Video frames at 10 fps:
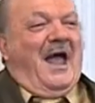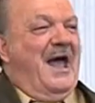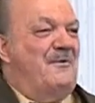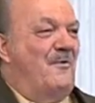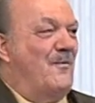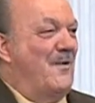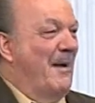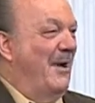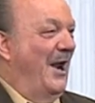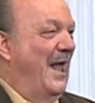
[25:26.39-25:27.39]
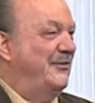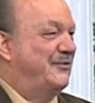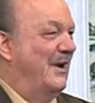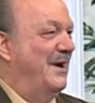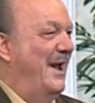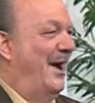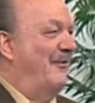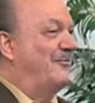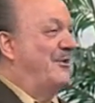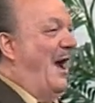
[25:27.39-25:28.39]
and revelation
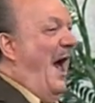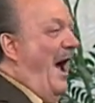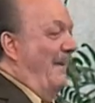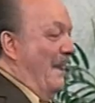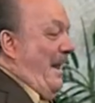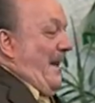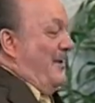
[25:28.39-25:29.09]
of God.